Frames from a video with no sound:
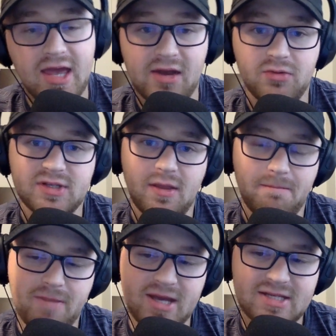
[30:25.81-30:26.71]
And it was in the
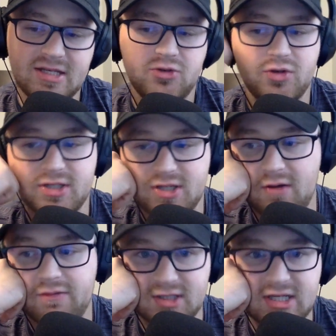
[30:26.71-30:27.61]
best interest
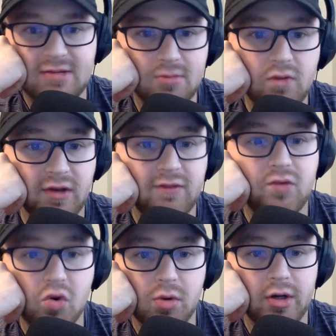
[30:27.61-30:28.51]
of this team moving
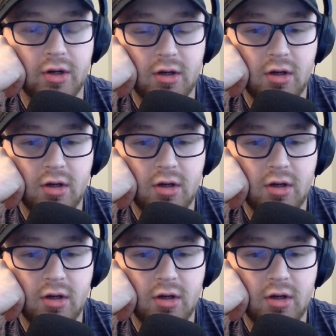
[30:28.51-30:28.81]
forward